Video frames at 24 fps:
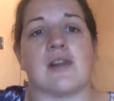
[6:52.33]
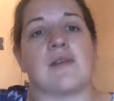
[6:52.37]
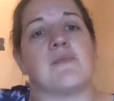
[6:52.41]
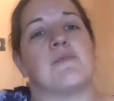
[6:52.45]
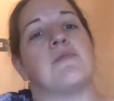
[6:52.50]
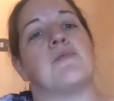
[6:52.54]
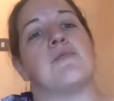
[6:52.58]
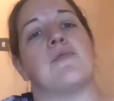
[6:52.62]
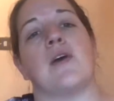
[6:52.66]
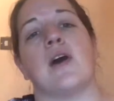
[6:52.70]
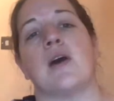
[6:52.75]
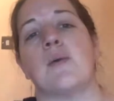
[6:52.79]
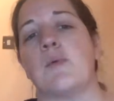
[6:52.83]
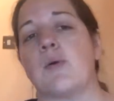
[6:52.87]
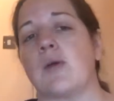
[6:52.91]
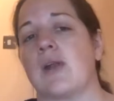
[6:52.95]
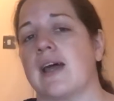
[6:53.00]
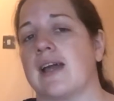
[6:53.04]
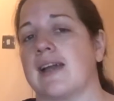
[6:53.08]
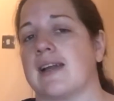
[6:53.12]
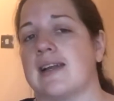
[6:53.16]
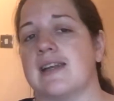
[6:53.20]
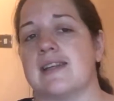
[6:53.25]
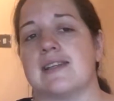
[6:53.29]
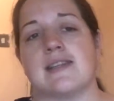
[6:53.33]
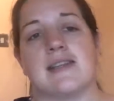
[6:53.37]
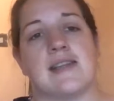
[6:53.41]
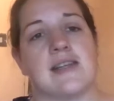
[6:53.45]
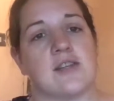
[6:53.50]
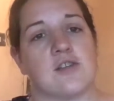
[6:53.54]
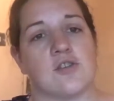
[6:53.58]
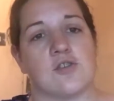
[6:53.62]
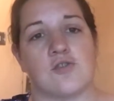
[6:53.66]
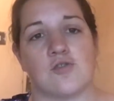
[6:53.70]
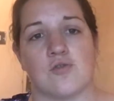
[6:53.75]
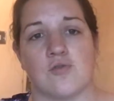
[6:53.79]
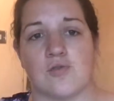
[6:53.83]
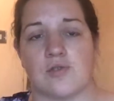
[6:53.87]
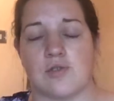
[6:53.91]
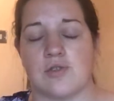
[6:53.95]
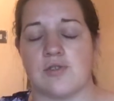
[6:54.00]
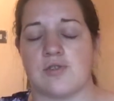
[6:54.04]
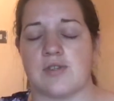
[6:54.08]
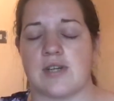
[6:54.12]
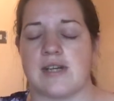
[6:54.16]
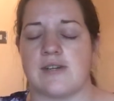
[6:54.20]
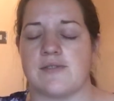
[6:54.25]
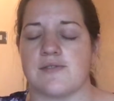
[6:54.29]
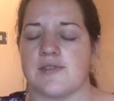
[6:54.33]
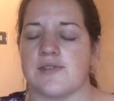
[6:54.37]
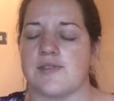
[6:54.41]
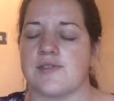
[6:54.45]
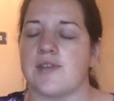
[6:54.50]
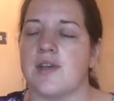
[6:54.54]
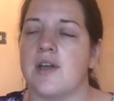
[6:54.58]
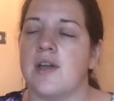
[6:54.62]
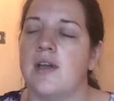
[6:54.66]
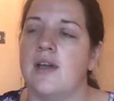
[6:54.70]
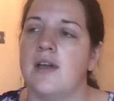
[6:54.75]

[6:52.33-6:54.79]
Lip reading: I'm far more likely to need to shorten trousers.